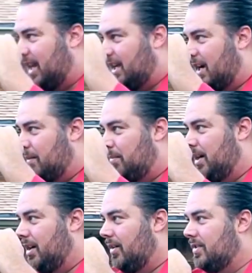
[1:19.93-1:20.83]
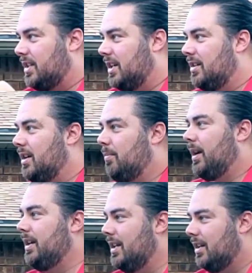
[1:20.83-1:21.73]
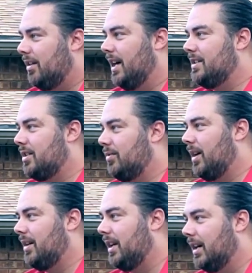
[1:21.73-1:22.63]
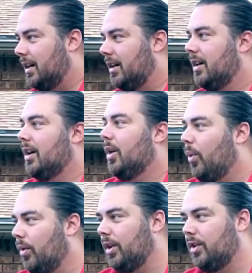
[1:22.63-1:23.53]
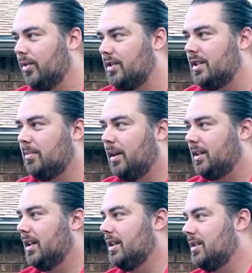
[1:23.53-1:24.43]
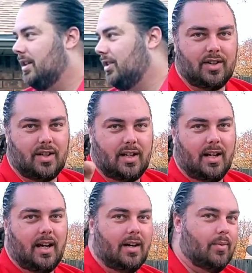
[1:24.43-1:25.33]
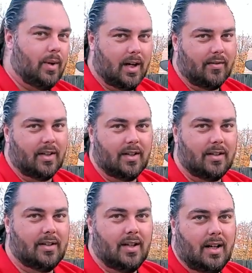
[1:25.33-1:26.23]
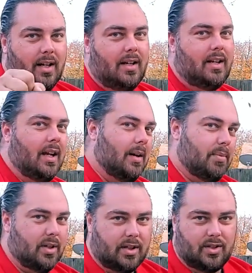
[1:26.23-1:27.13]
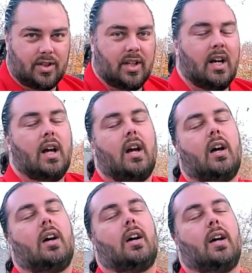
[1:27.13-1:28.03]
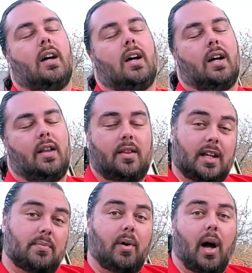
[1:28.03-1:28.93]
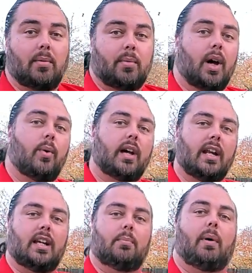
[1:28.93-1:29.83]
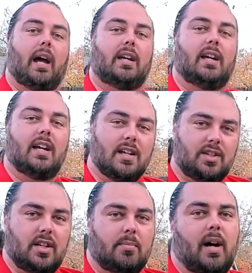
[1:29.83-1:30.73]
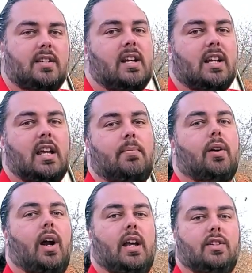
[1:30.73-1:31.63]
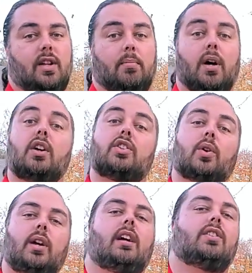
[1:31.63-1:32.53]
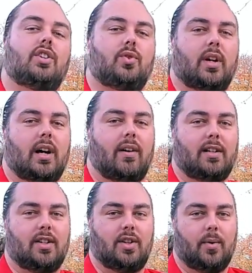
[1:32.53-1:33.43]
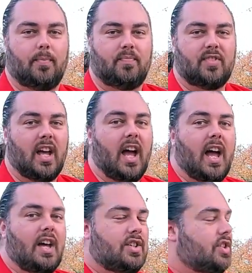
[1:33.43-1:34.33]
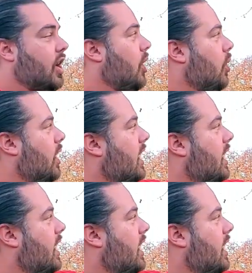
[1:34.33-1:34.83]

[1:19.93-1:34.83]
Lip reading: got them up here, and all of a sudden, by the end of class, they're around here. Or they're doing something like this, and they're like, yeah, whatever. Yeah, punch. That's a problem. We got to get them back into the mindset of keeping their hands up. So here's a trick I like to do. So